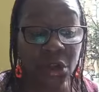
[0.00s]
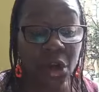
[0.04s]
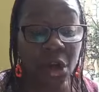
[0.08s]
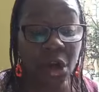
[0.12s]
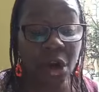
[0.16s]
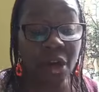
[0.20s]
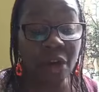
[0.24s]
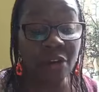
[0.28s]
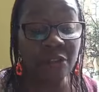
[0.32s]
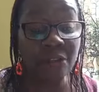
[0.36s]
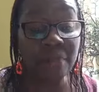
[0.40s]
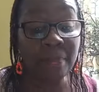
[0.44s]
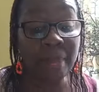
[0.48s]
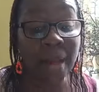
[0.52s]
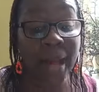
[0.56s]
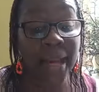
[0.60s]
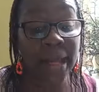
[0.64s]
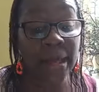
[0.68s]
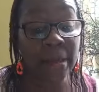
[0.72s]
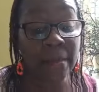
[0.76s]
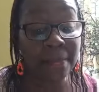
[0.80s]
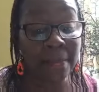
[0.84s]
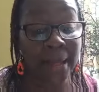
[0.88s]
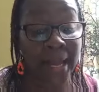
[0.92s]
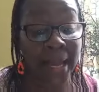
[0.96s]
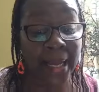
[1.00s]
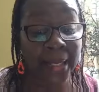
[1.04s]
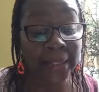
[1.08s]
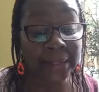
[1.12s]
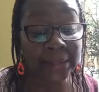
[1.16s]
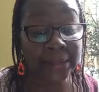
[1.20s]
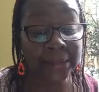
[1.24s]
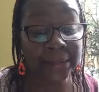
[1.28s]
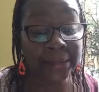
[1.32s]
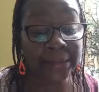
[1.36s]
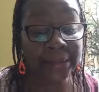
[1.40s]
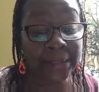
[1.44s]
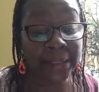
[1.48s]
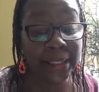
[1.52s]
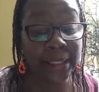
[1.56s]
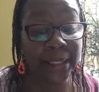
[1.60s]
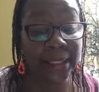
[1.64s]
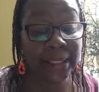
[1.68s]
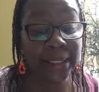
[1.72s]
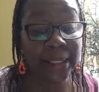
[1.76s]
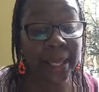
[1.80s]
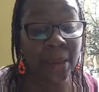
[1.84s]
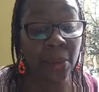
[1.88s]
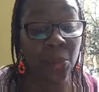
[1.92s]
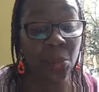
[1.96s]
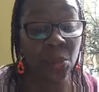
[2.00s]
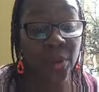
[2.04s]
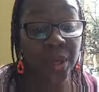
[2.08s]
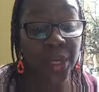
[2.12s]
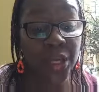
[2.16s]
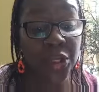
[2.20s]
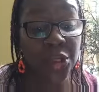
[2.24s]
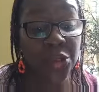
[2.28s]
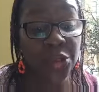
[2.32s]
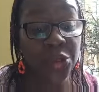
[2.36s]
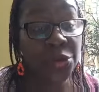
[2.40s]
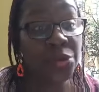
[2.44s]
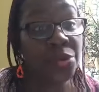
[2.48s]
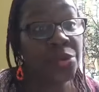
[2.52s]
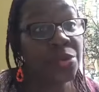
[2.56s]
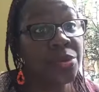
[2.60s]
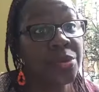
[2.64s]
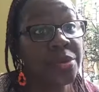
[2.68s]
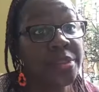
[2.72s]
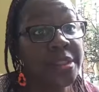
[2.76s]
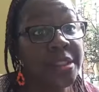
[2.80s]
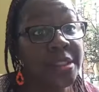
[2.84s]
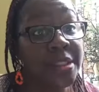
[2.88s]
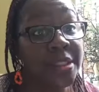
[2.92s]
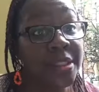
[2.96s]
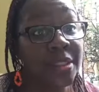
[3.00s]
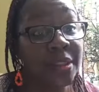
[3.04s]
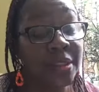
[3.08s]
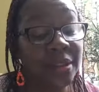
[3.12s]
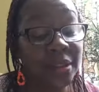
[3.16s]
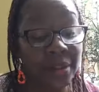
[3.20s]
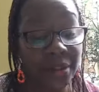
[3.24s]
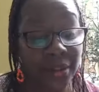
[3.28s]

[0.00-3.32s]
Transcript: of biomass that we use,